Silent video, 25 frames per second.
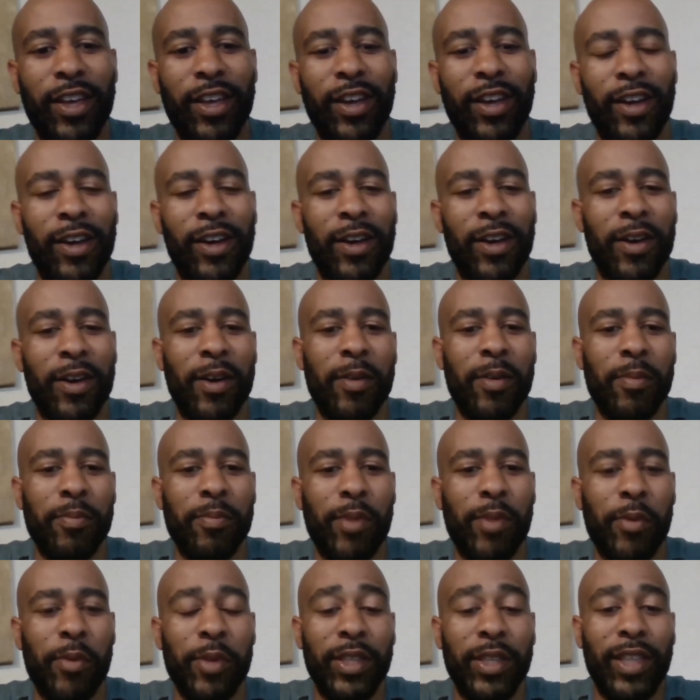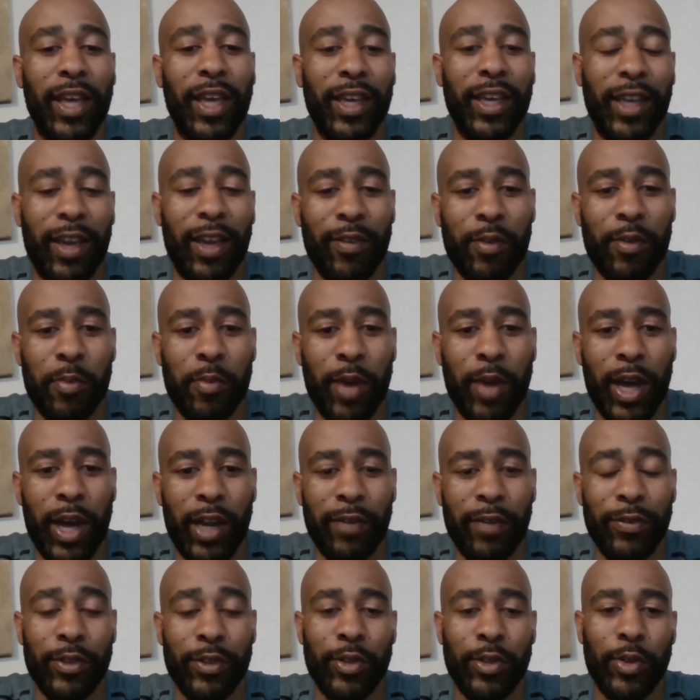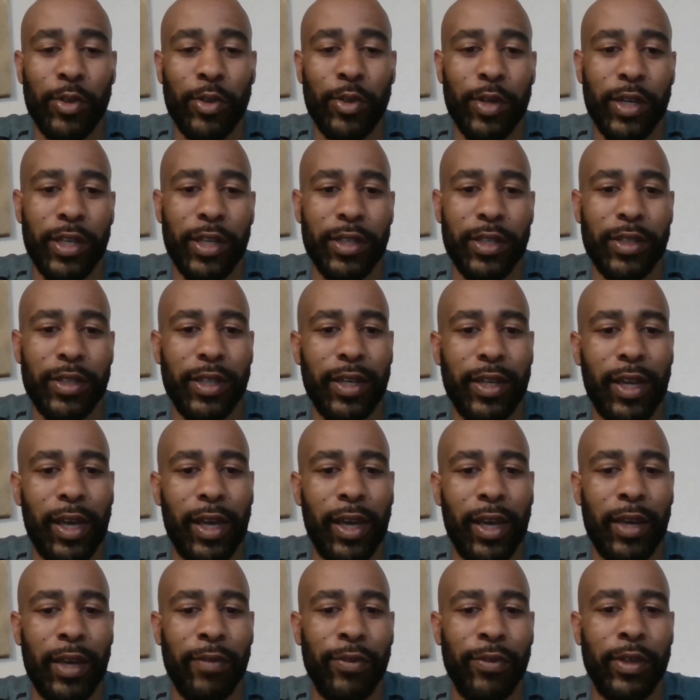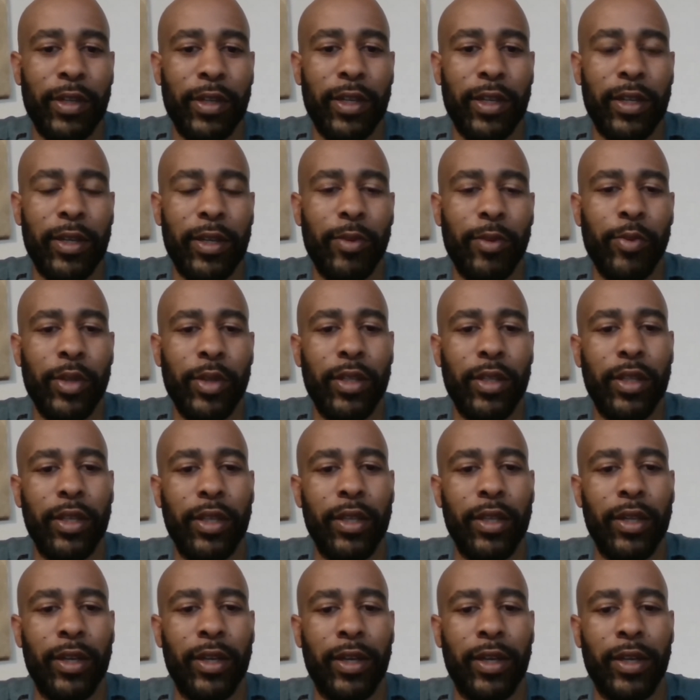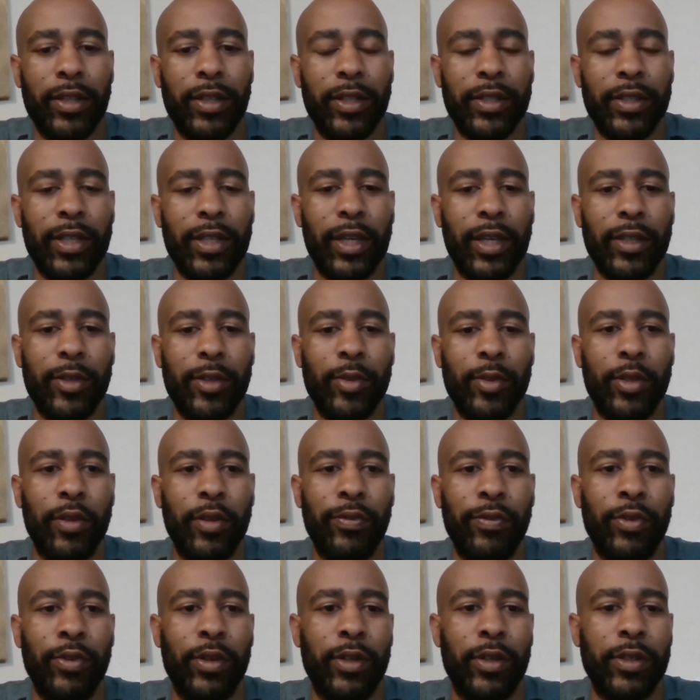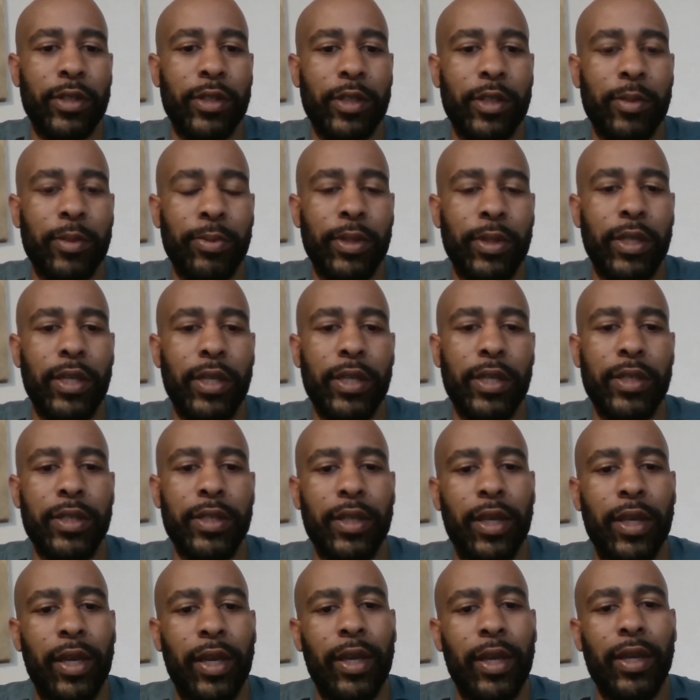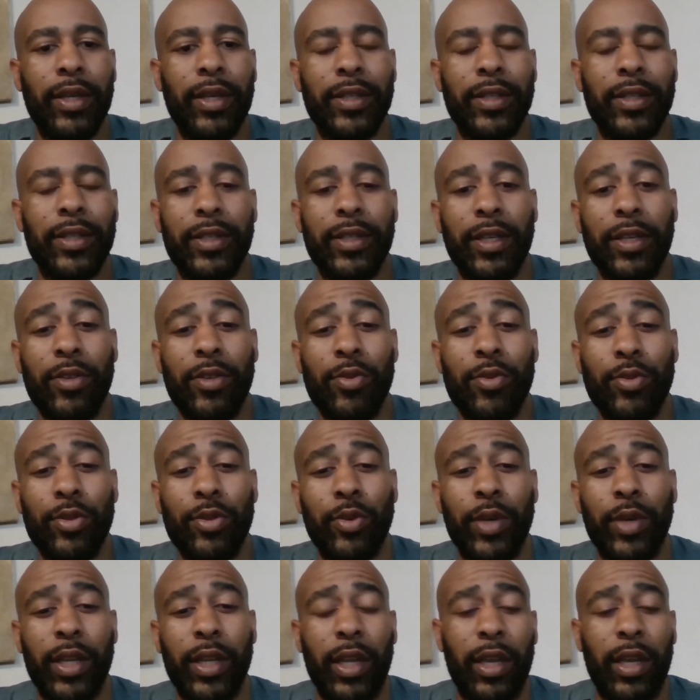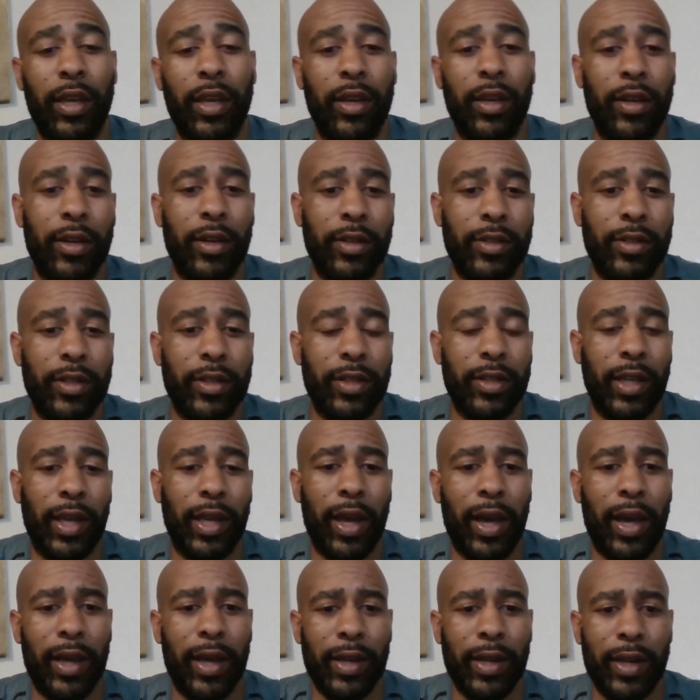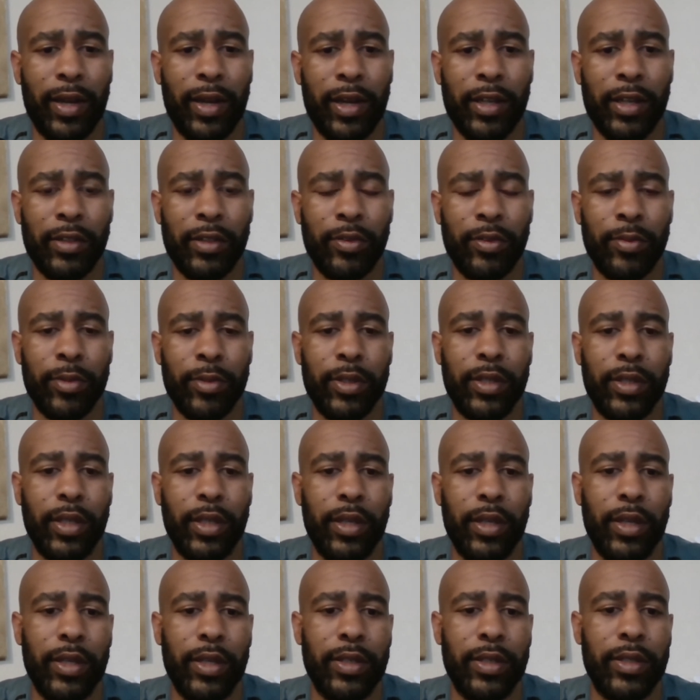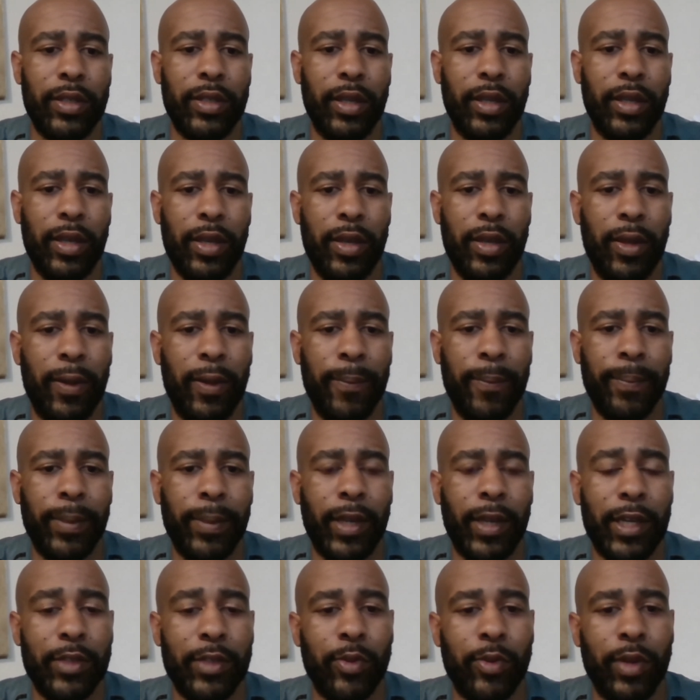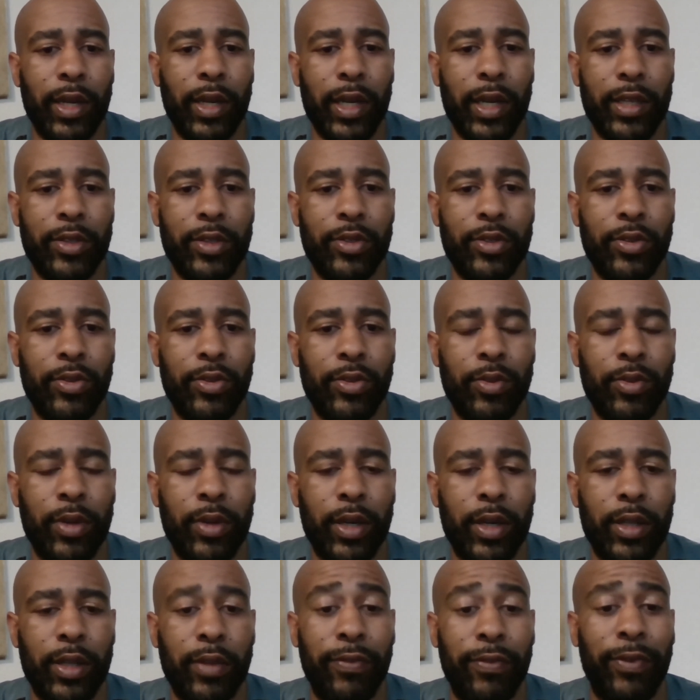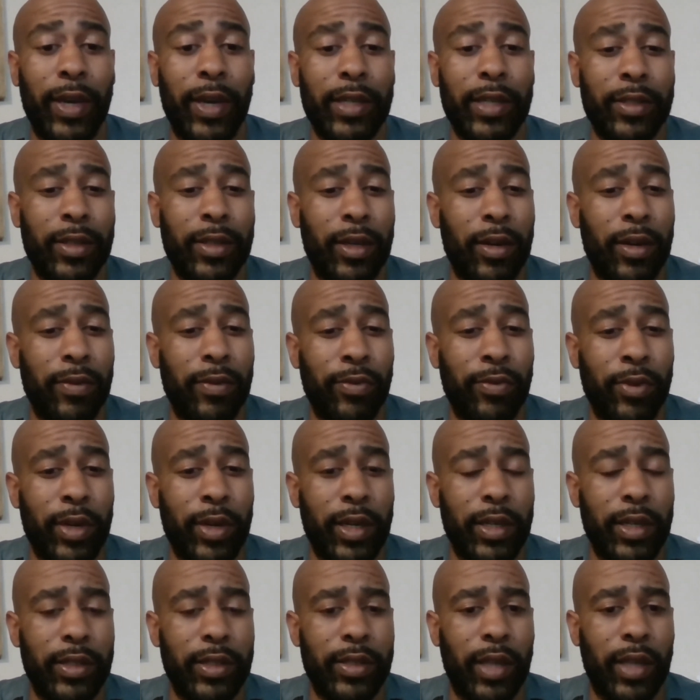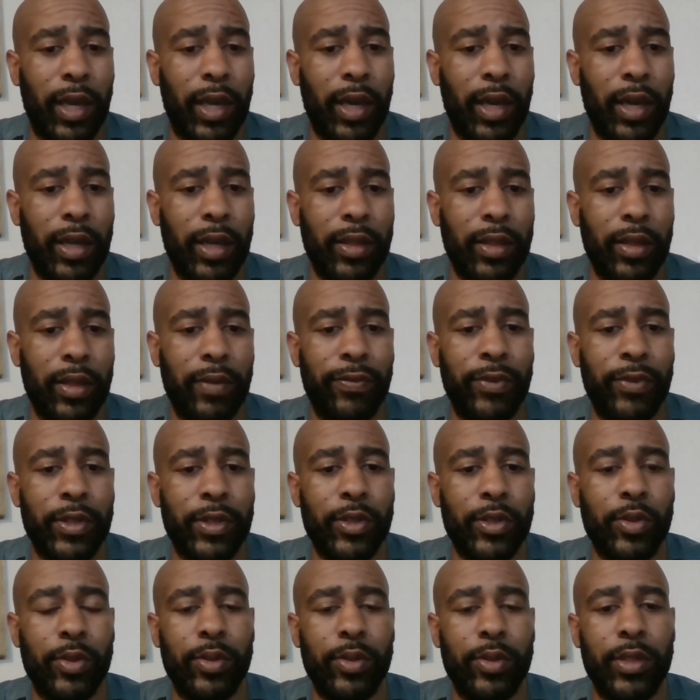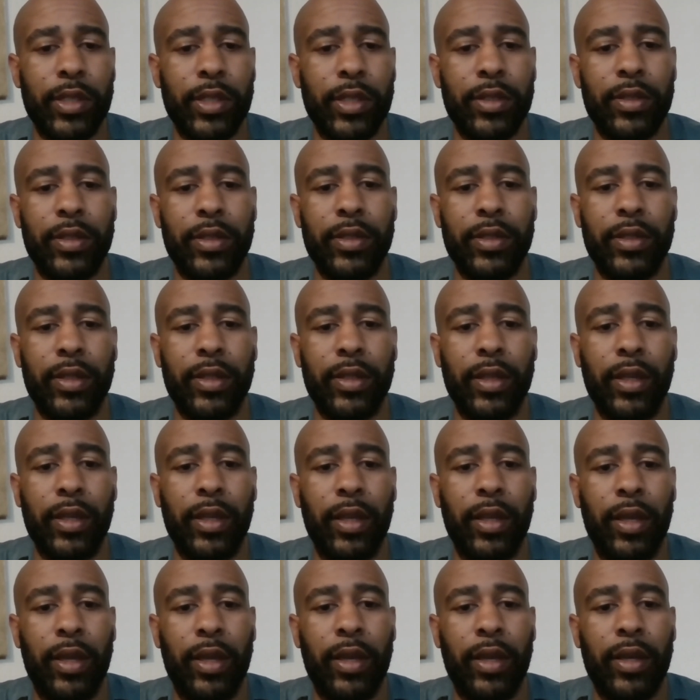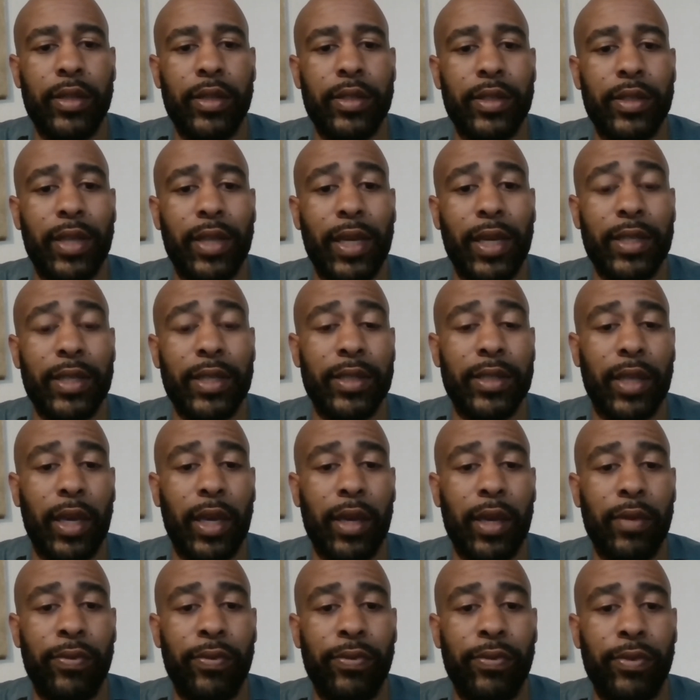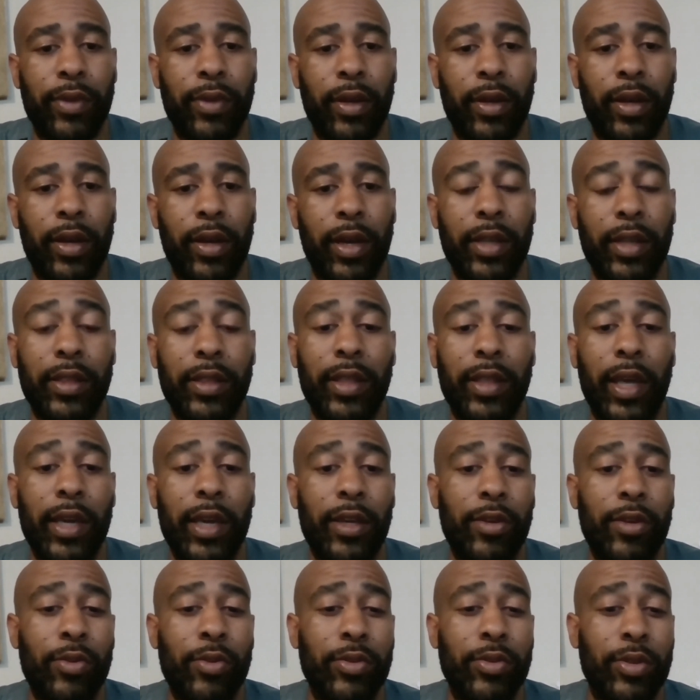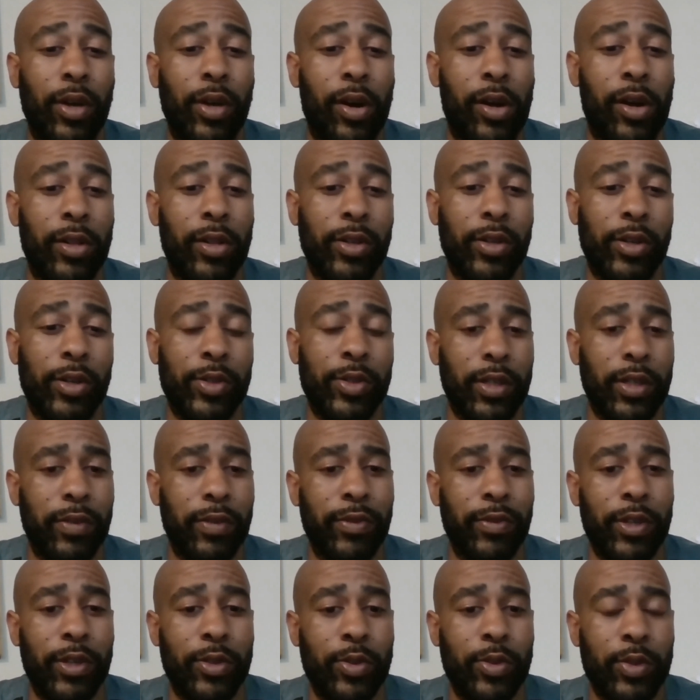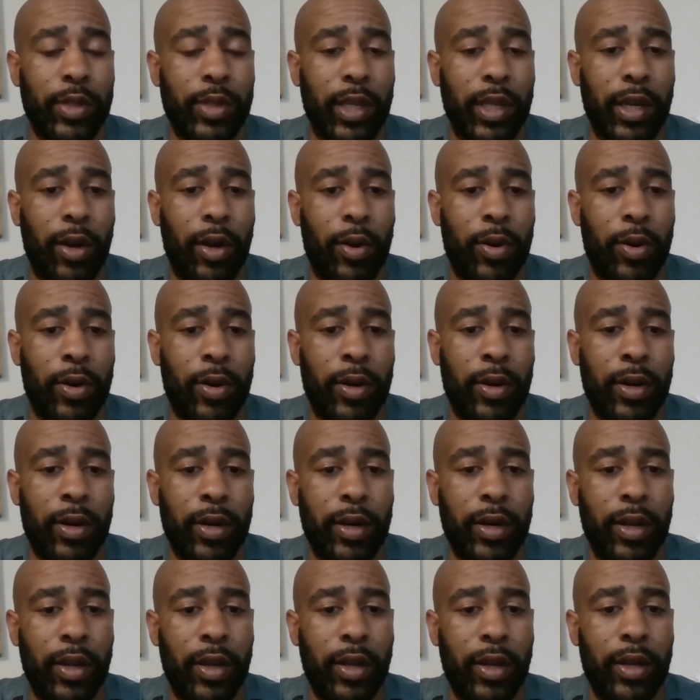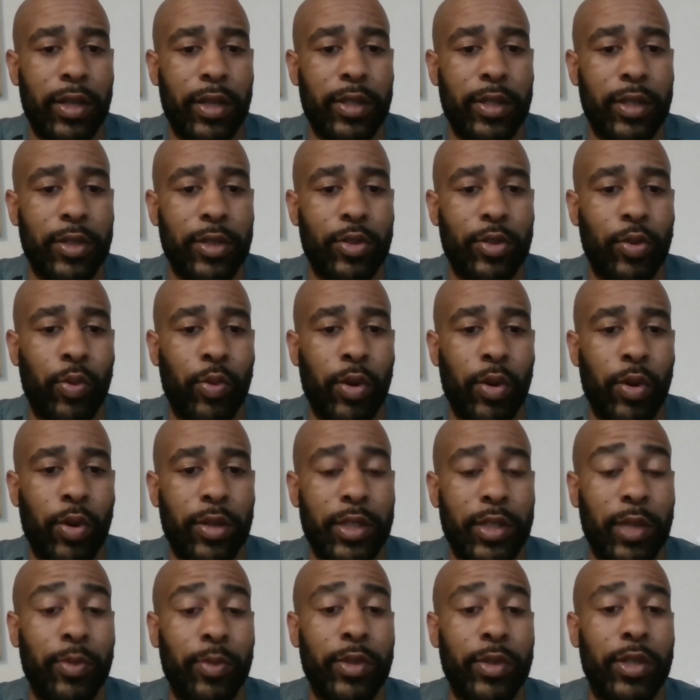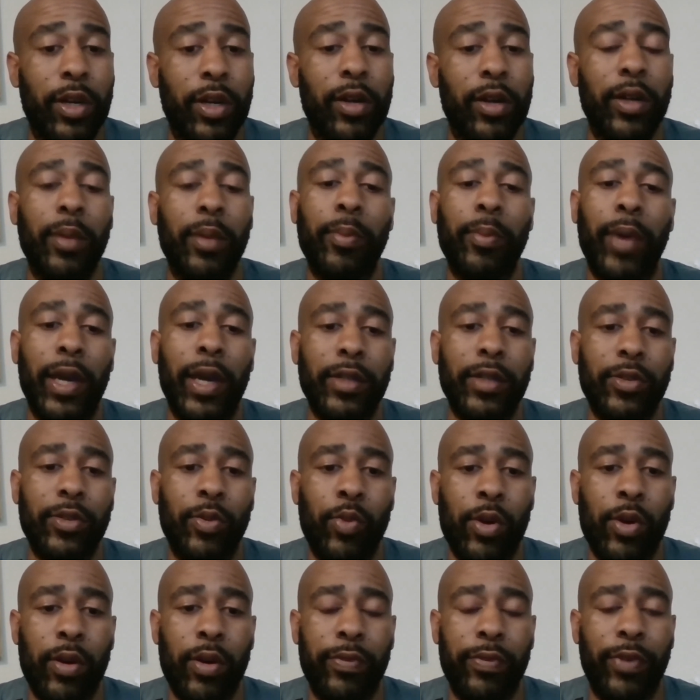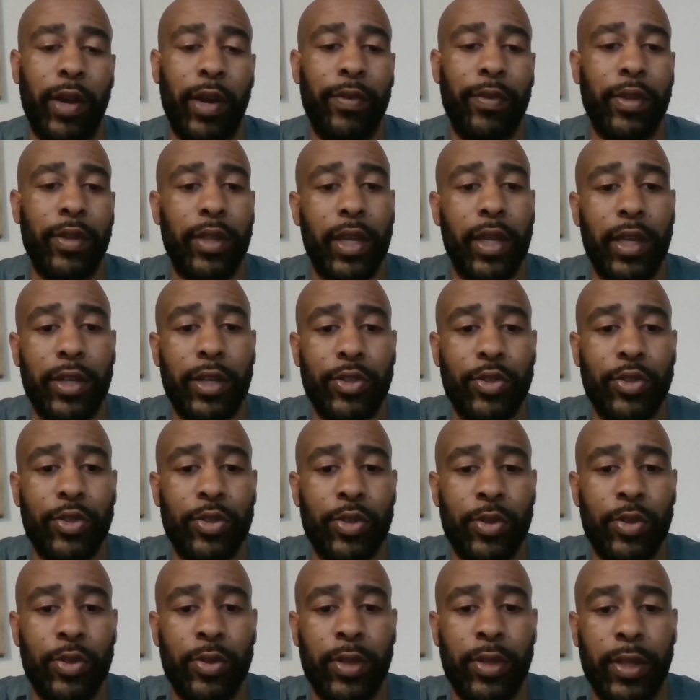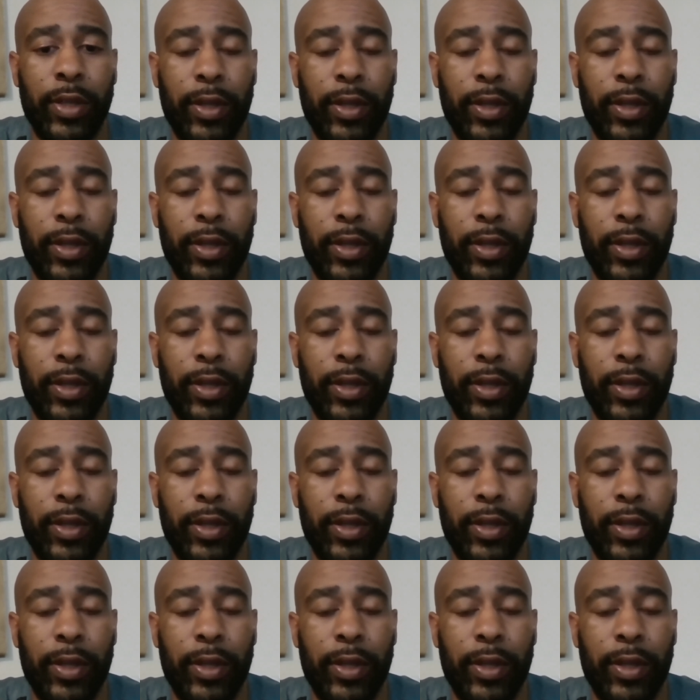But we thank everybody for tuning in today, for dealing with the technical difficulties. Please continue to adhere to the guidelines from the CDC as it relates to the face coverings and the physical distancing. Stay safe, and thank you to all of those individuals that are essential workers and returning back to work for everything that you're doing.